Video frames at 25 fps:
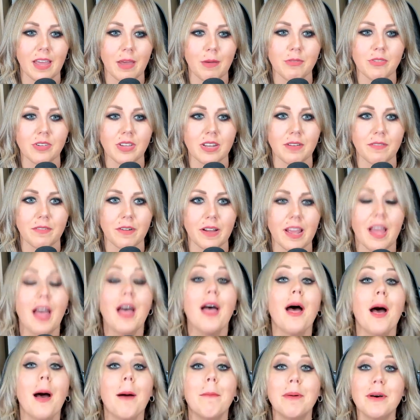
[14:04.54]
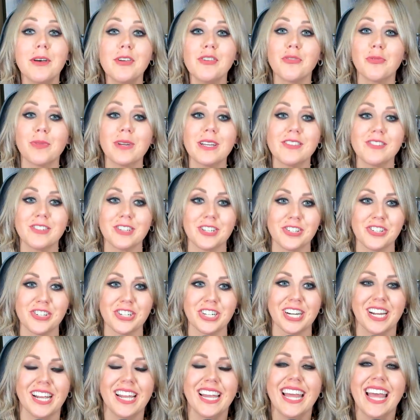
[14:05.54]
I was going to forget. A buzz
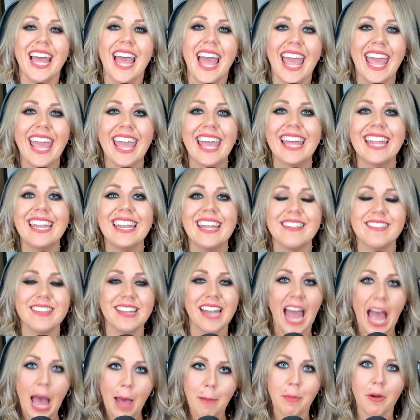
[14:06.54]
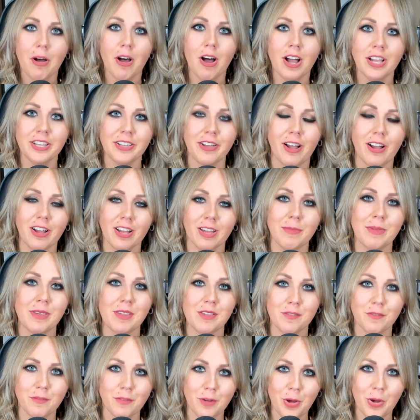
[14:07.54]
researcher, and it's an app on
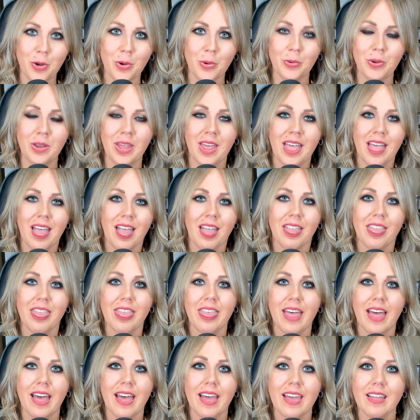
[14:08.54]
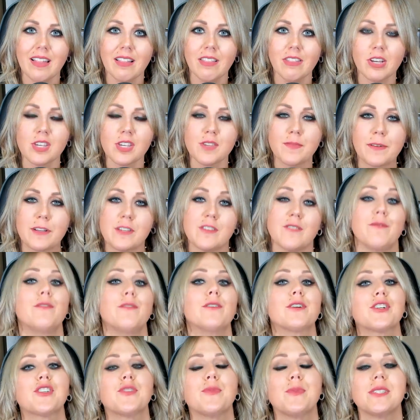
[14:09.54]
Yagami's phone that looks for
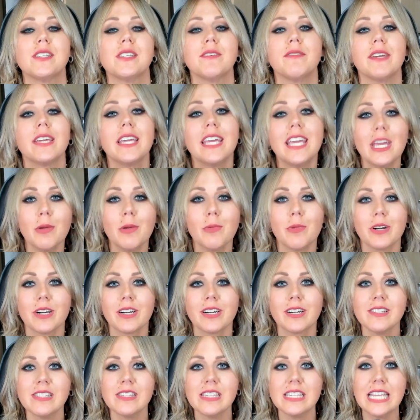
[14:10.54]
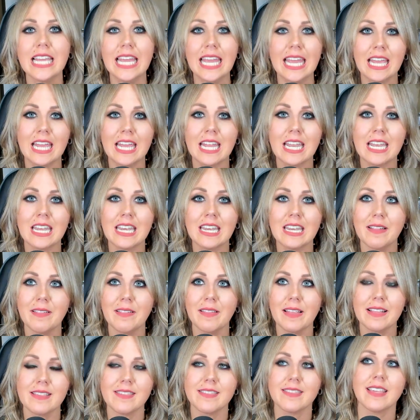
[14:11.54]
for specific keywords. And
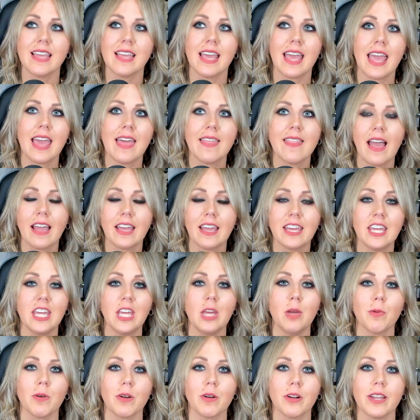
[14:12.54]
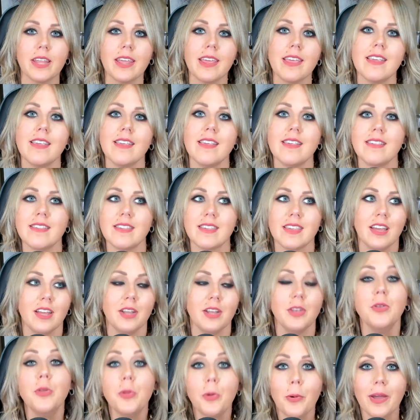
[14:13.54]
let's say that keyword is
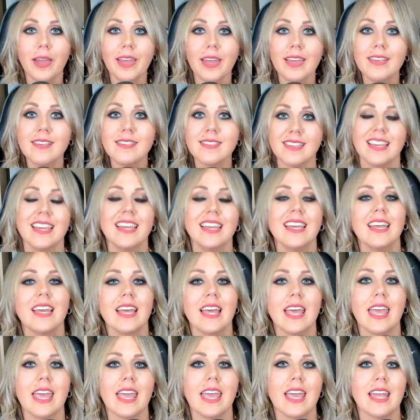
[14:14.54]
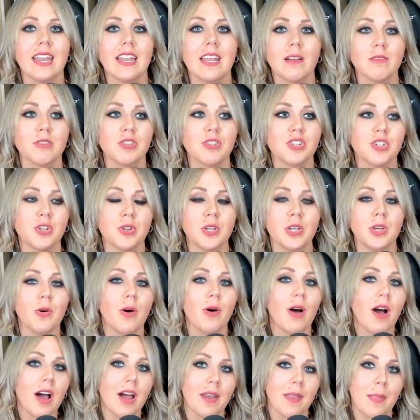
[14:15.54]
noise and it'll show you
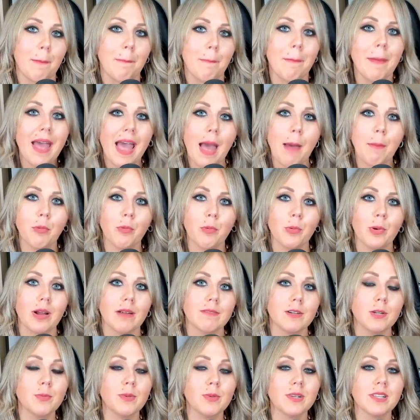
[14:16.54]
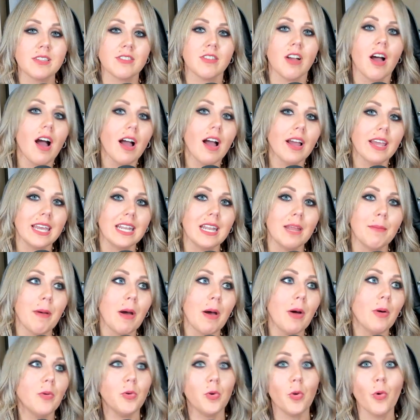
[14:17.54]
on the map where everyone's talking
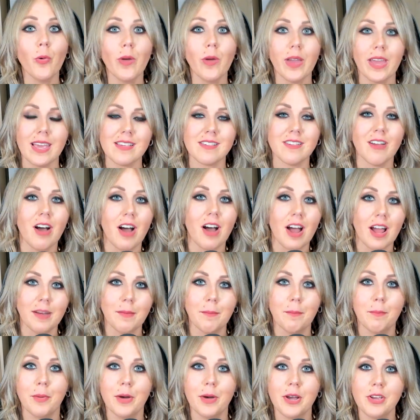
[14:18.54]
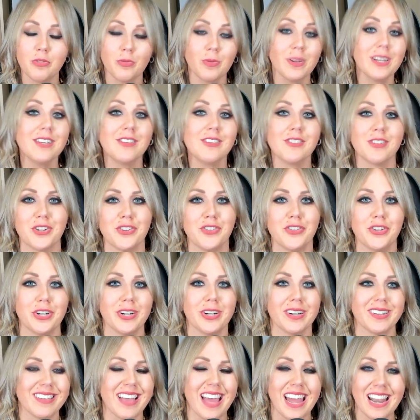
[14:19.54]
about noise on Buzz
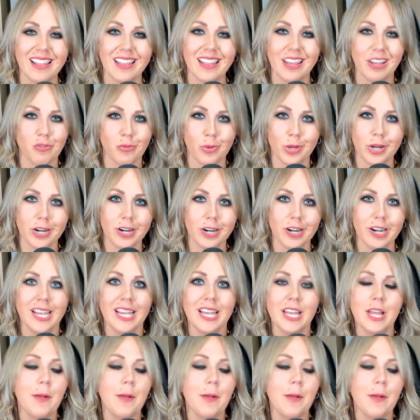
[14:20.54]
Researcher. It's kind of like Twitter.